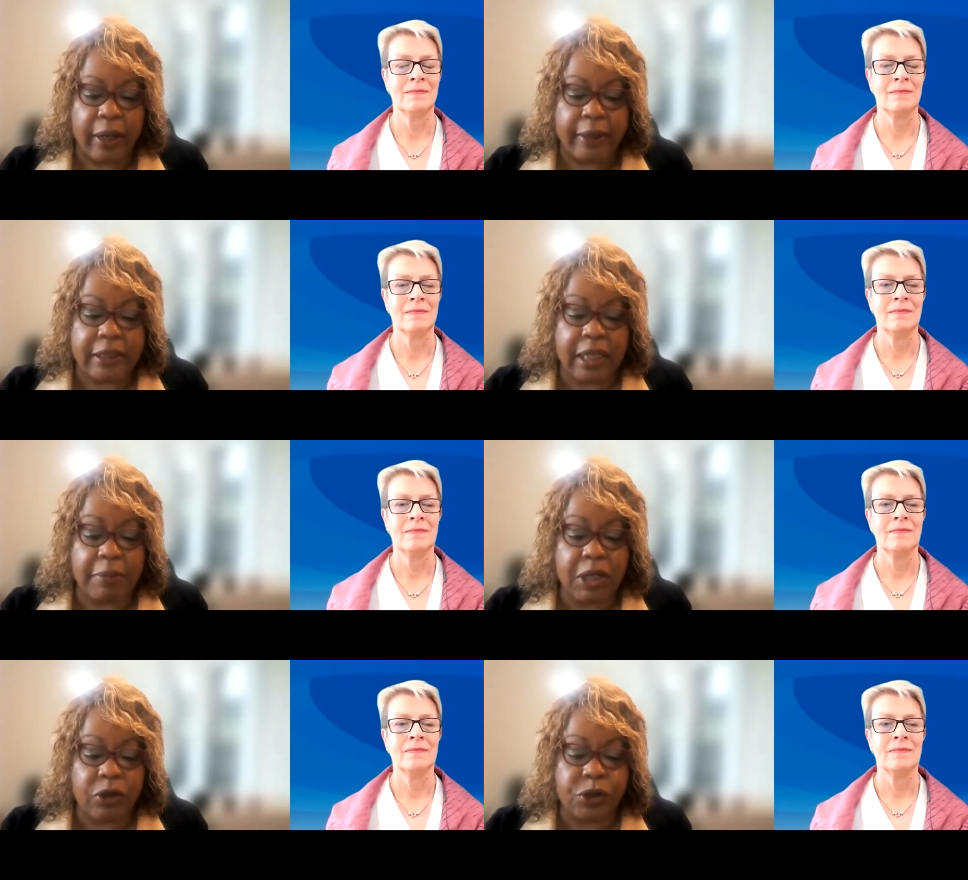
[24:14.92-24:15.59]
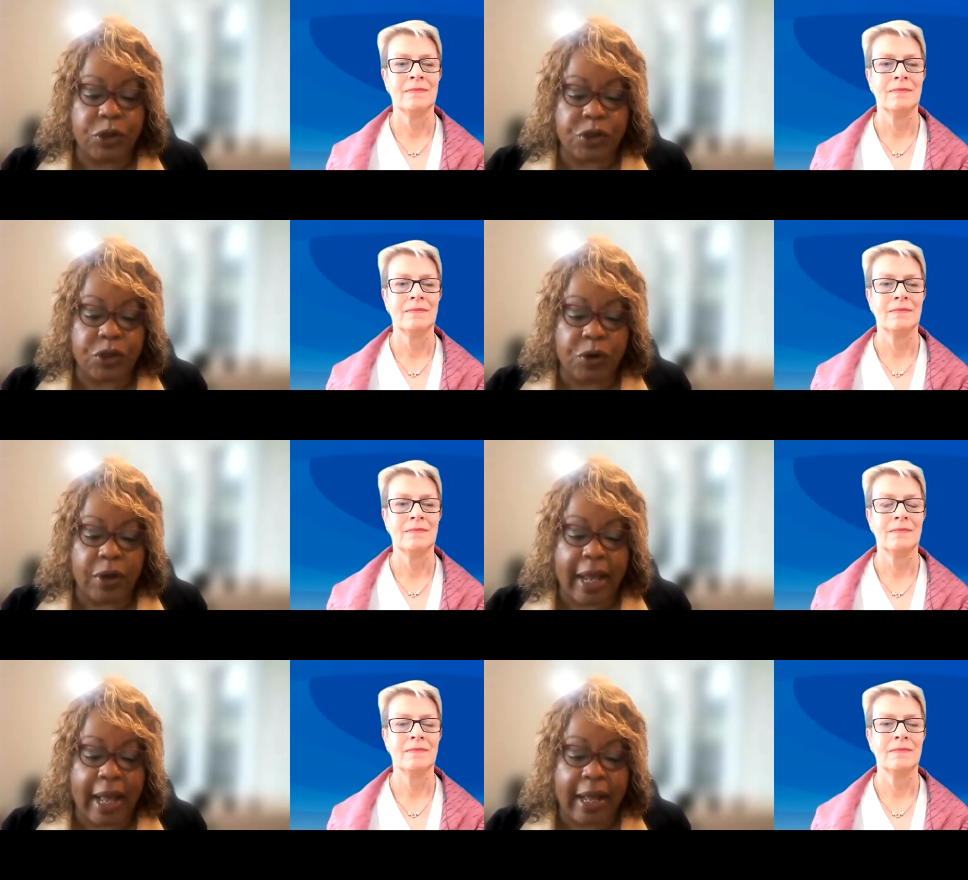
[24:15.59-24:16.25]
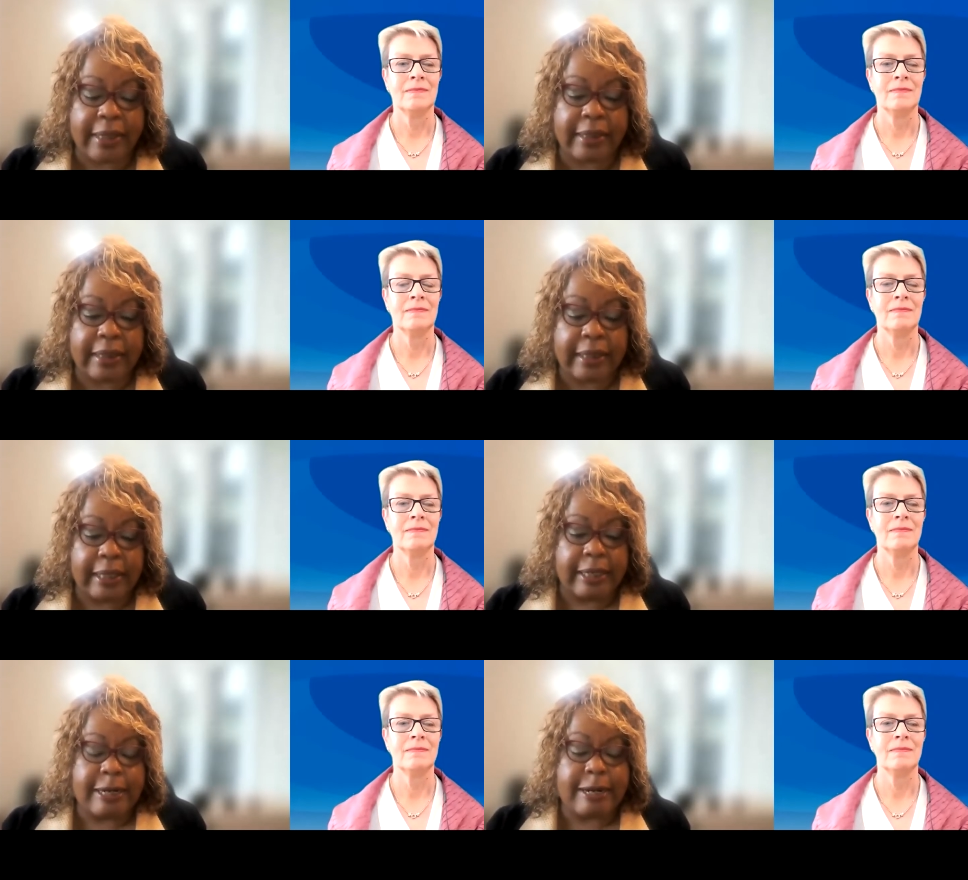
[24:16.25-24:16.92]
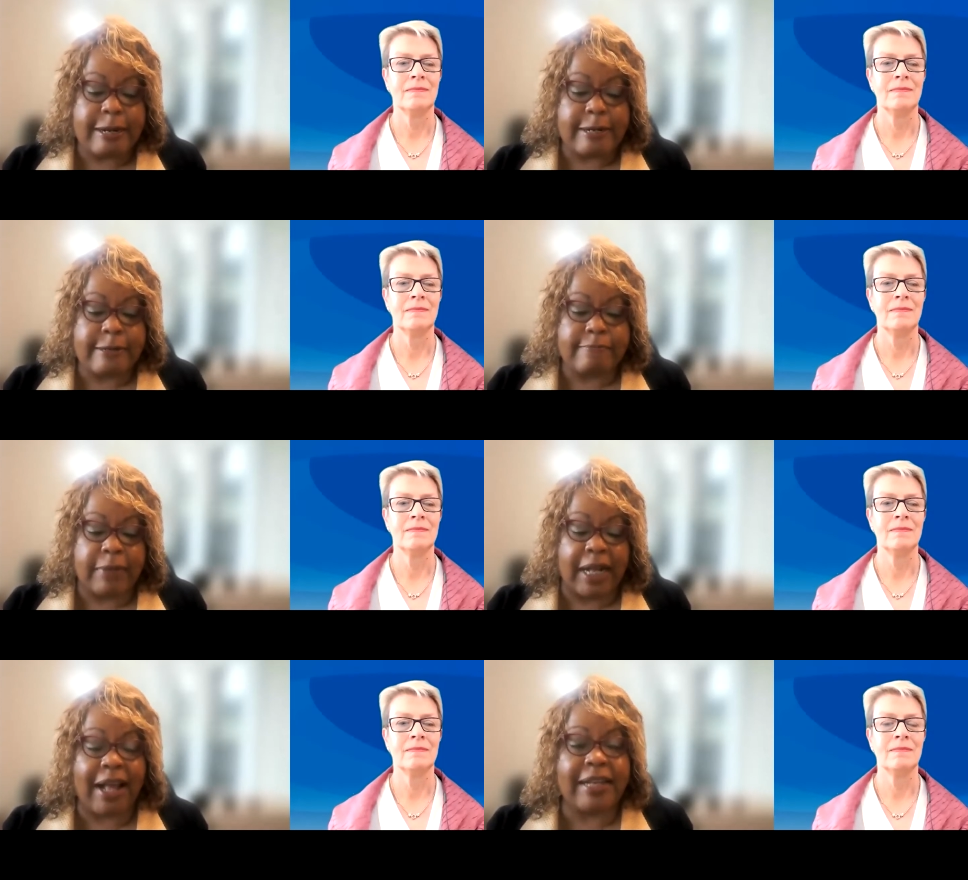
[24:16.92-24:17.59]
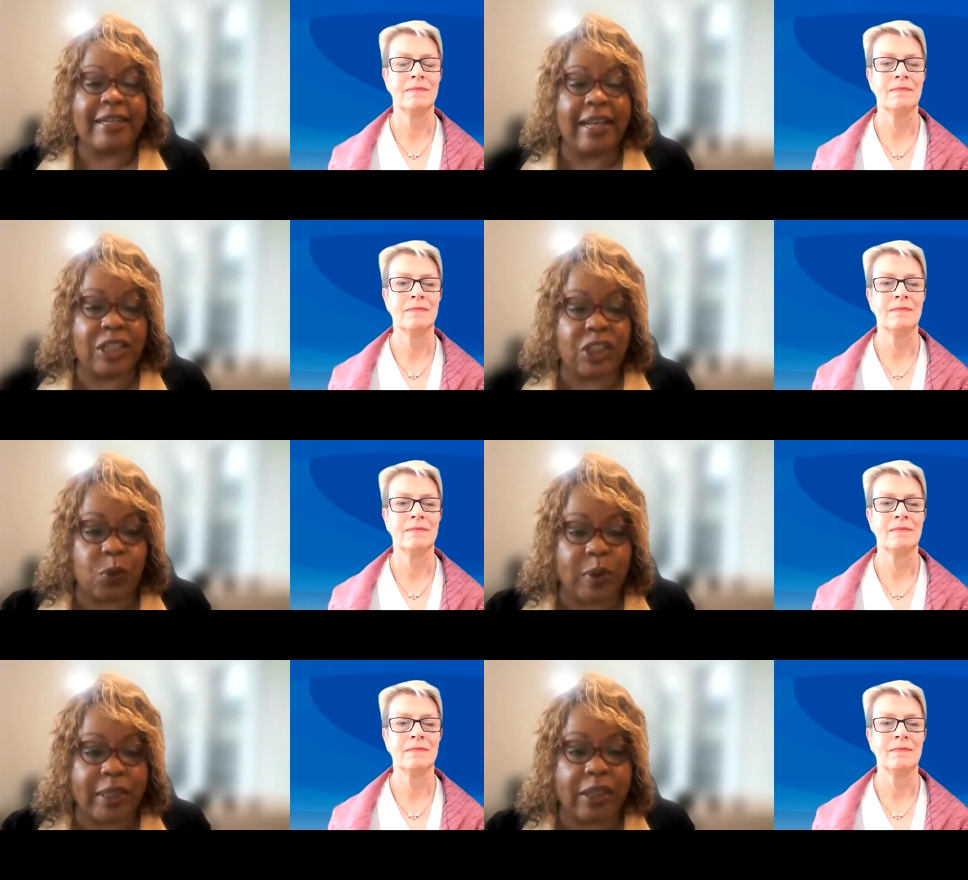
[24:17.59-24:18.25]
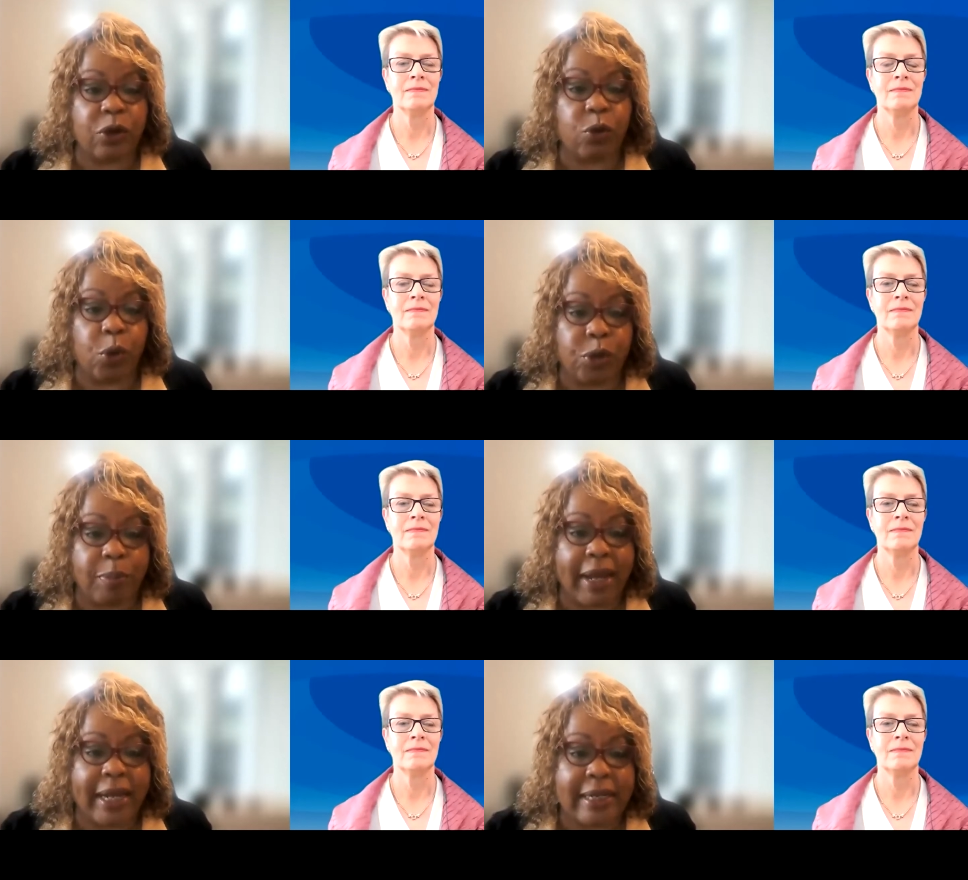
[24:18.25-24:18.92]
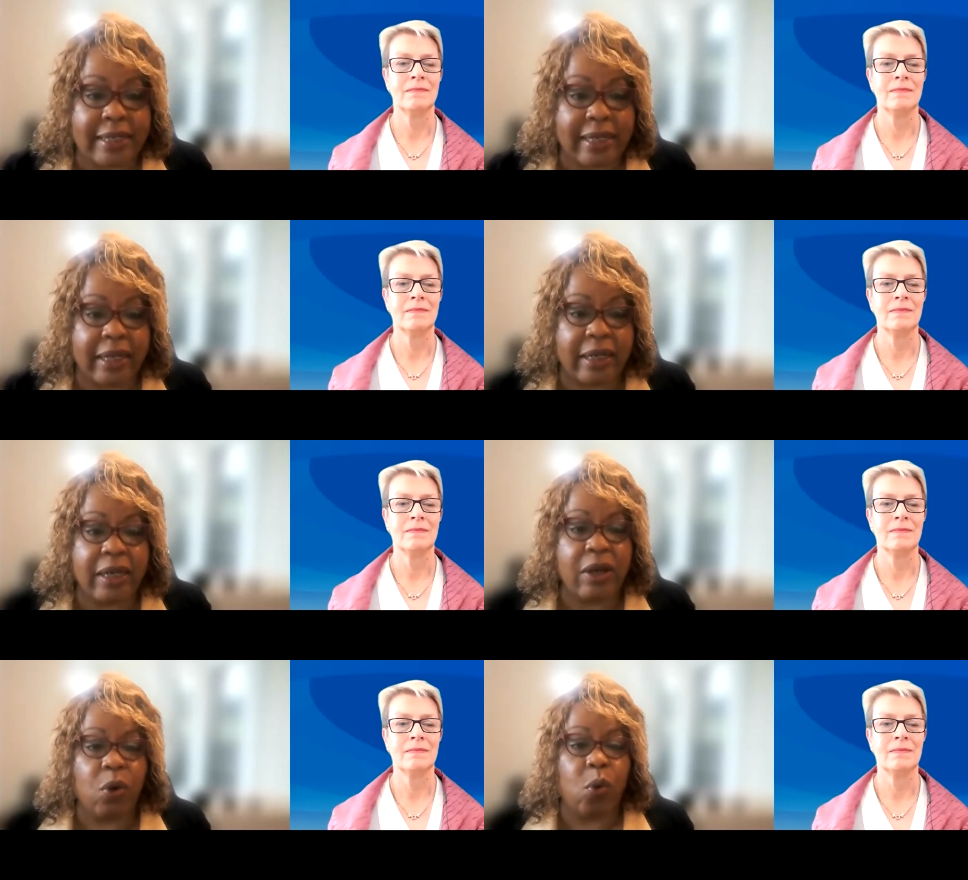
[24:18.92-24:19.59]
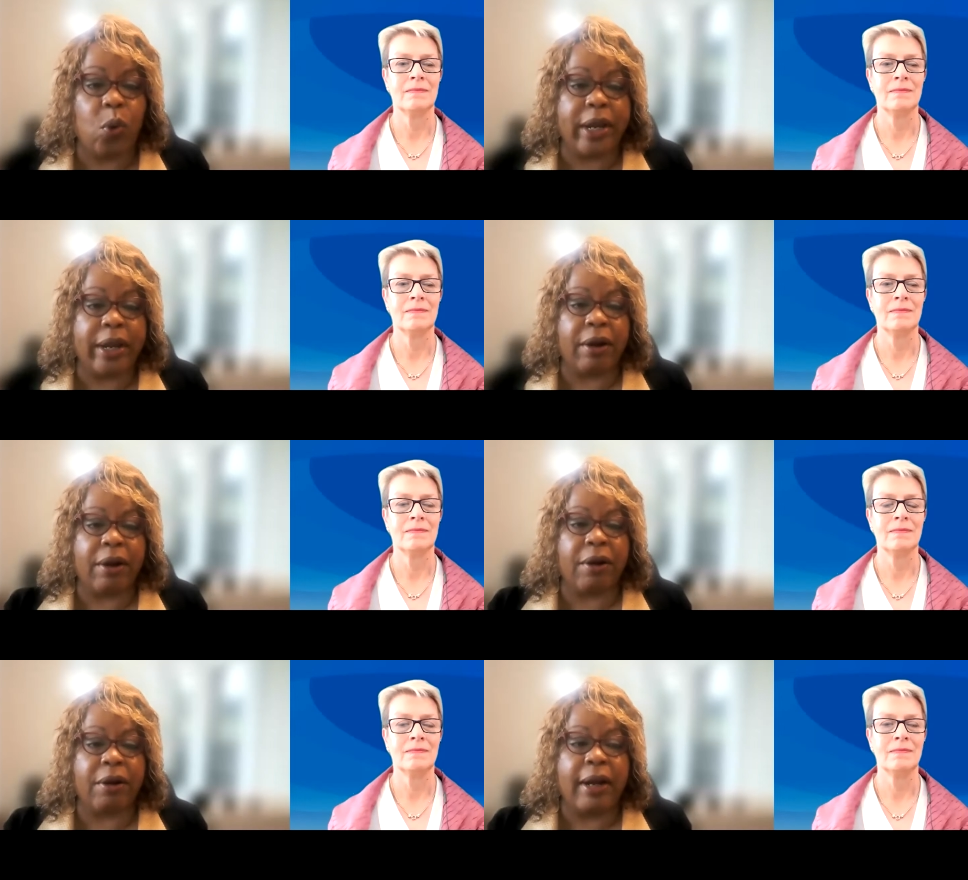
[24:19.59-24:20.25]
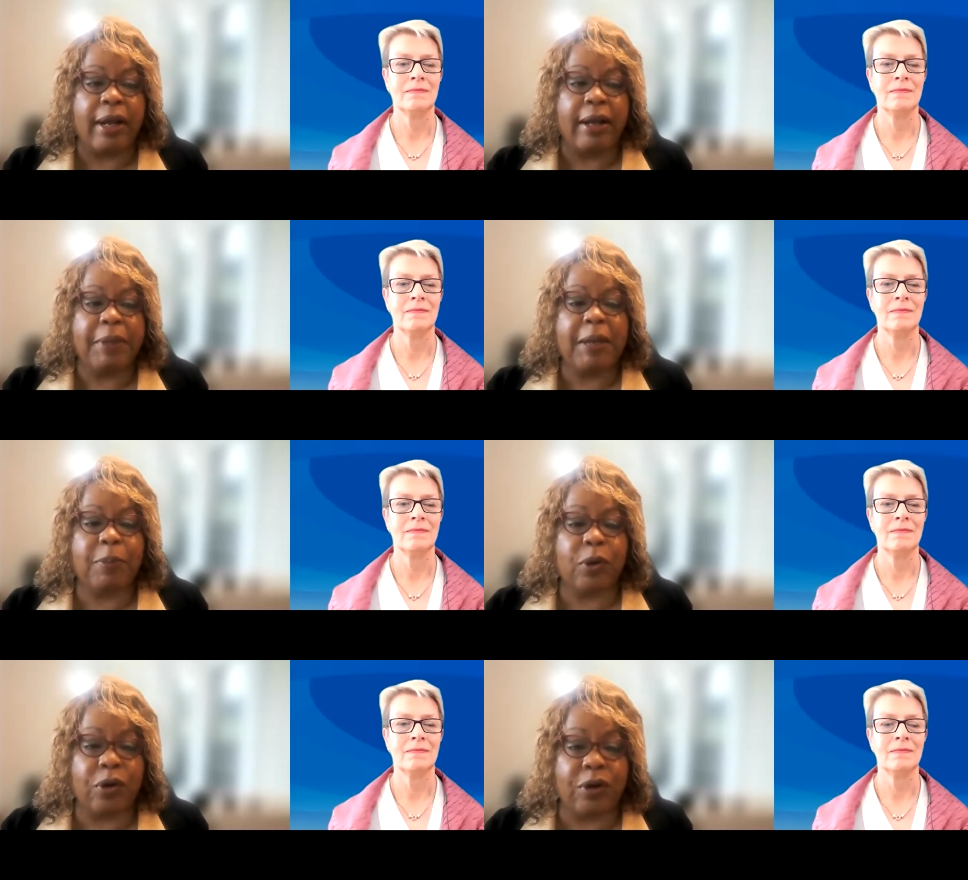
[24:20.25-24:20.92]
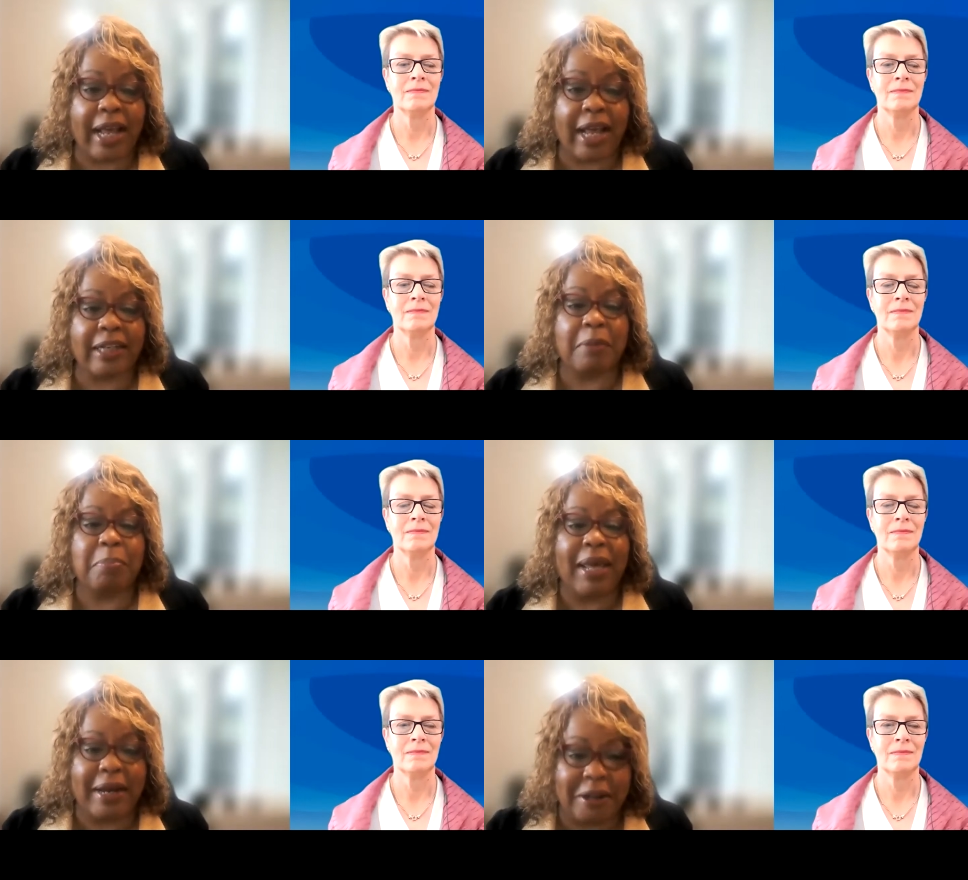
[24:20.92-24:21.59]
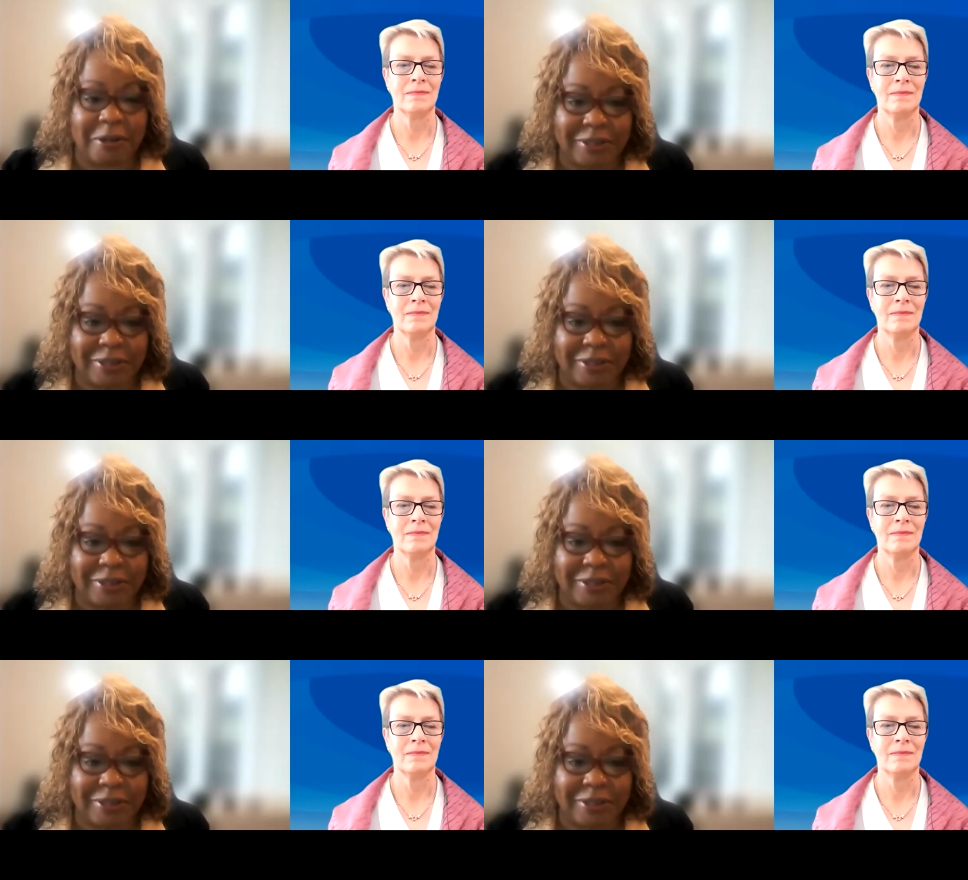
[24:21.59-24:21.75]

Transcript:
Speaker 1: some cultures are not um, context within the growth mindset where people are not competitive.